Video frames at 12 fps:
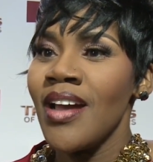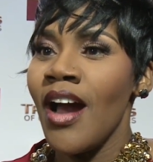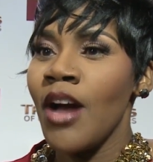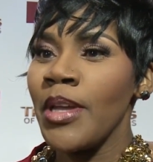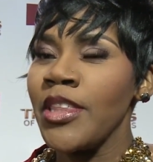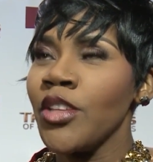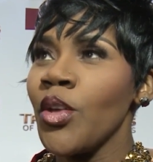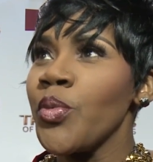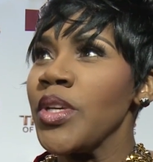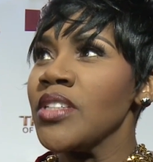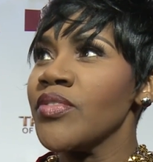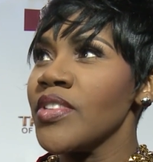Um, I think that
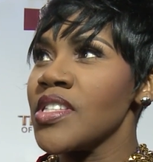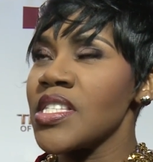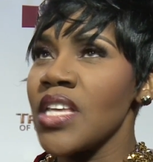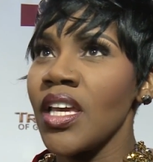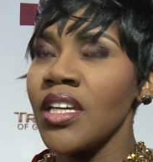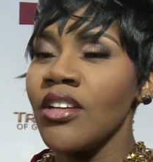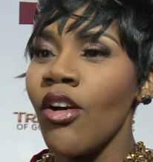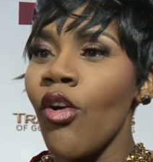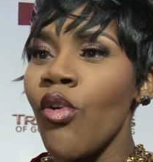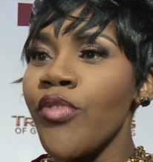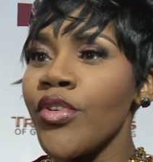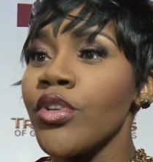we've seen
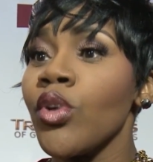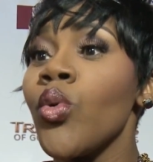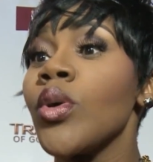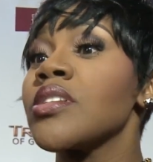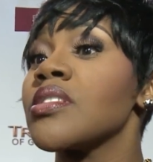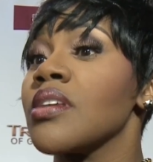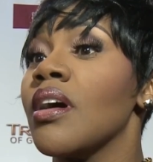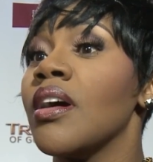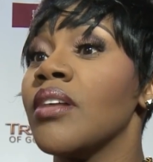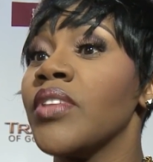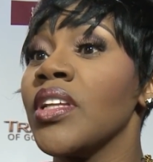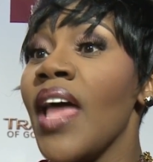over the course
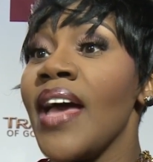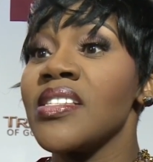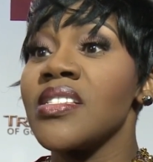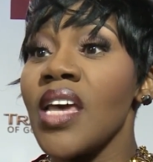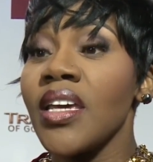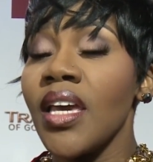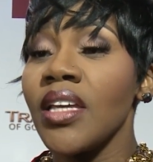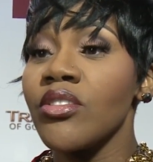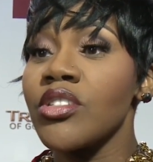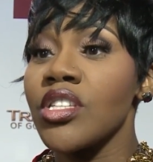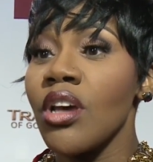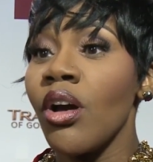of the last decade or
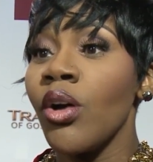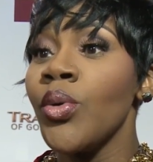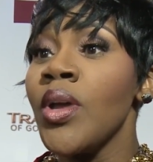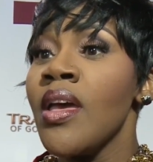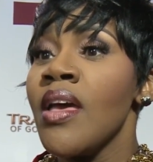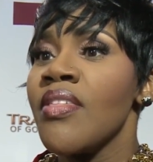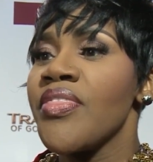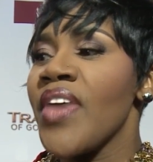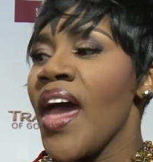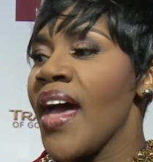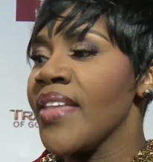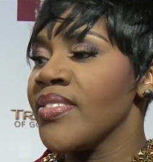so
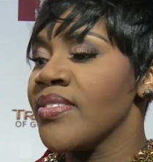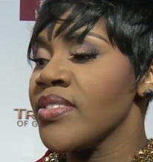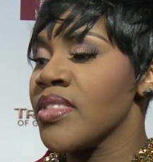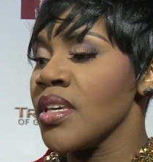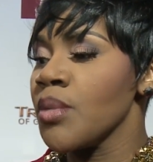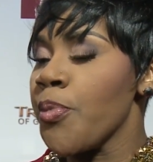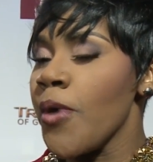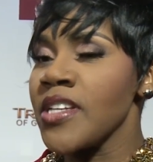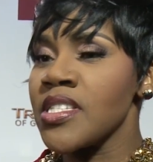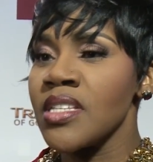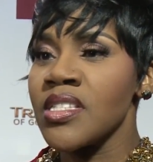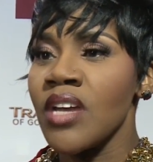that the
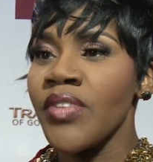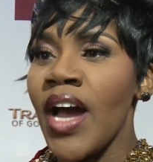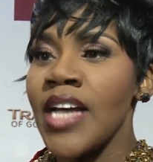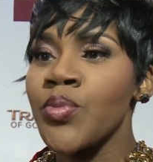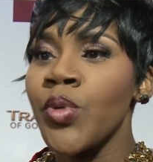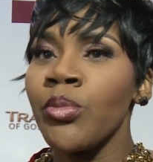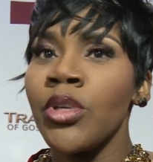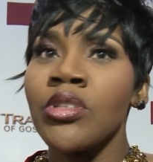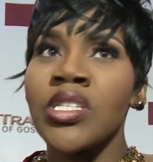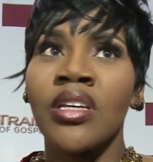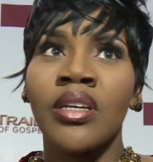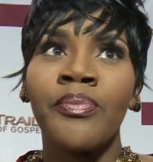presence of gospel
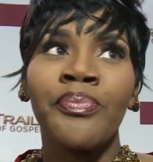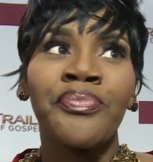music